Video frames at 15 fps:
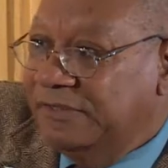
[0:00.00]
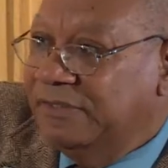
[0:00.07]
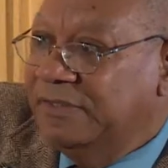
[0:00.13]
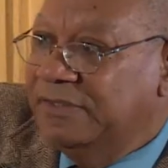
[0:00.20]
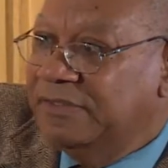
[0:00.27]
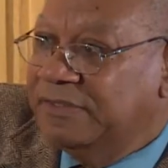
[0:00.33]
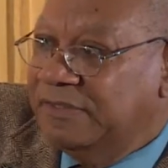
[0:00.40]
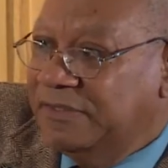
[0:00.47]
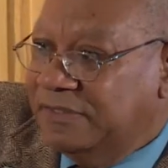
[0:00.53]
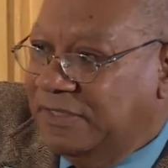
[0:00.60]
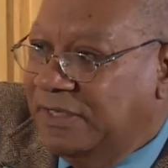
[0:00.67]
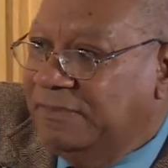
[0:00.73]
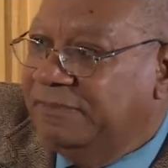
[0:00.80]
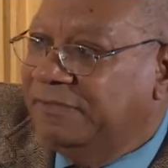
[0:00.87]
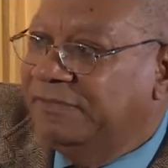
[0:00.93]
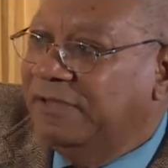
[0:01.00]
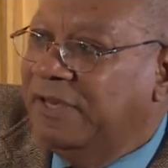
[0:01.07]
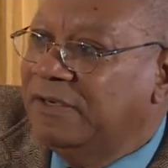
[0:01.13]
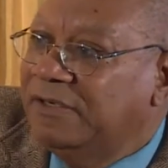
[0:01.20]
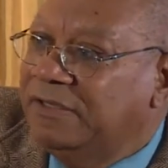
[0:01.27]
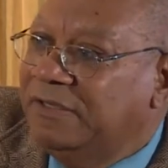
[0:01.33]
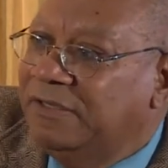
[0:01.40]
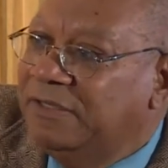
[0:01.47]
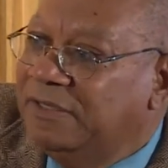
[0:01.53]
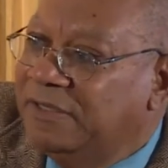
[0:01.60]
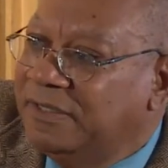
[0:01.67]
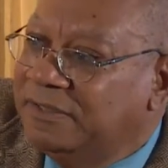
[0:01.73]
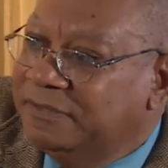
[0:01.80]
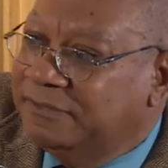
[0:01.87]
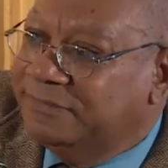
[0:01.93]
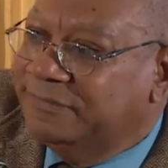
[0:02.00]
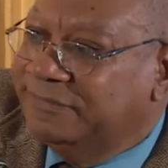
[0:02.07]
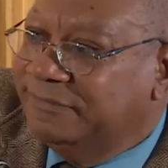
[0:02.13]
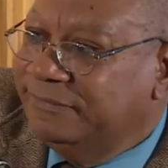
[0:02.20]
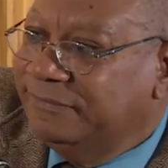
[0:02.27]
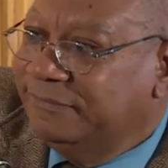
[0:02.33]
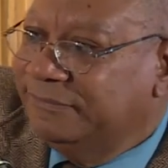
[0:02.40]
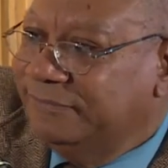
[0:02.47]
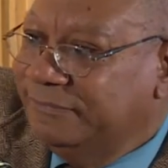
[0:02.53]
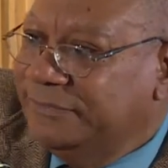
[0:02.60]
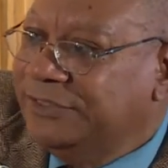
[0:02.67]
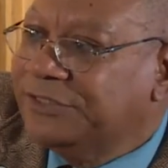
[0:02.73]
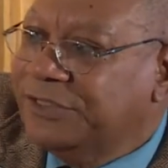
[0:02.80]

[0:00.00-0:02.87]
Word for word: is the type of alcohol that is